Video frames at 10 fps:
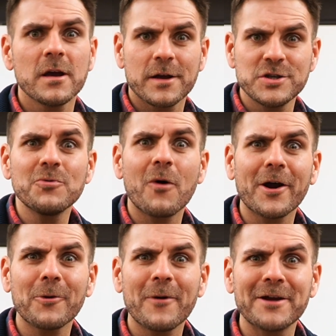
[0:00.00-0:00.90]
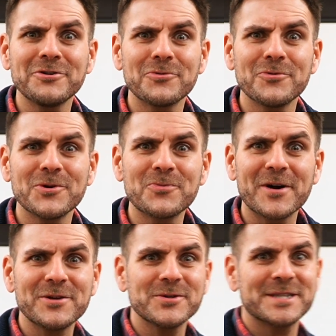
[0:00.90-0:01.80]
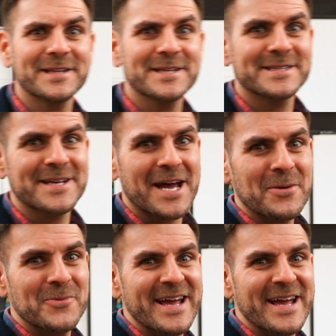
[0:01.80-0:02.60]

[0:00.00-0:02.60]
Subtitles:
Could you walk around your room while you sing this time?